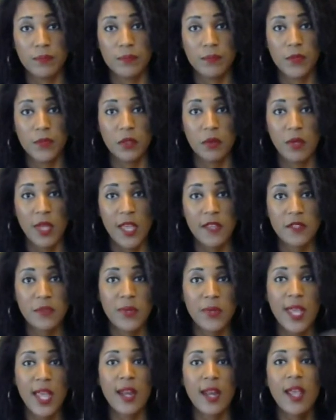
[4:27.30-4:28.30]
Okay. So
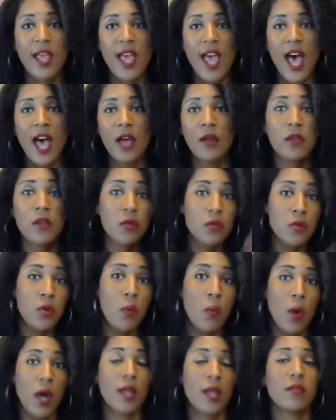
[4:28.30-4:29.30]
again, how do you
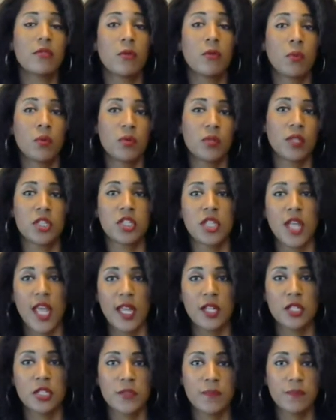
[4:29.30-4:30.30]
want the world to
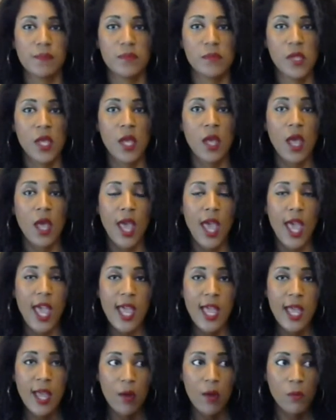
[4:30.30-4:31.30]
change?
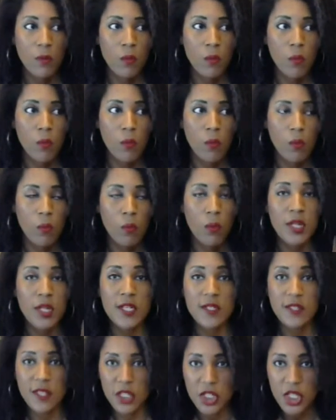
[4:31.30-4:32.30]
And what
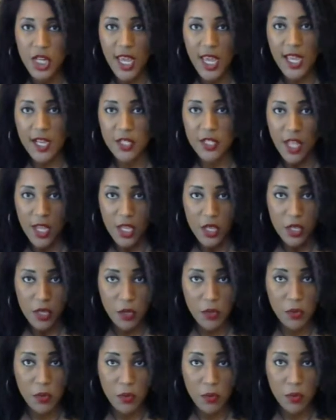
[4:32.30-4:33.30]
is the change that
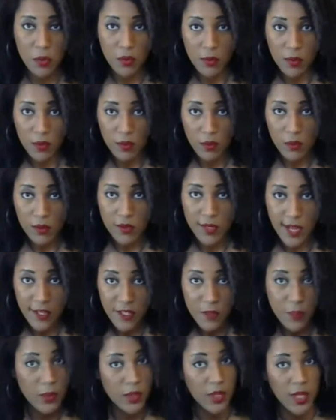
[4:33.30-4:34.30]
you
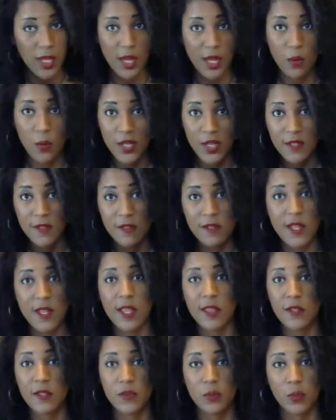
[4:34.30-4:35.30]
desperately want to see
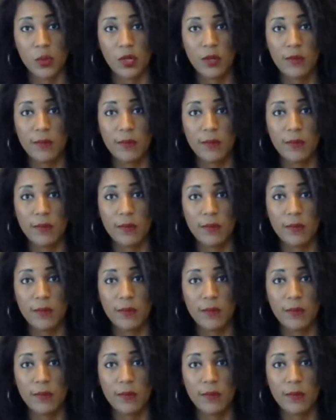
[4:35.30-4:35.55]
in this world?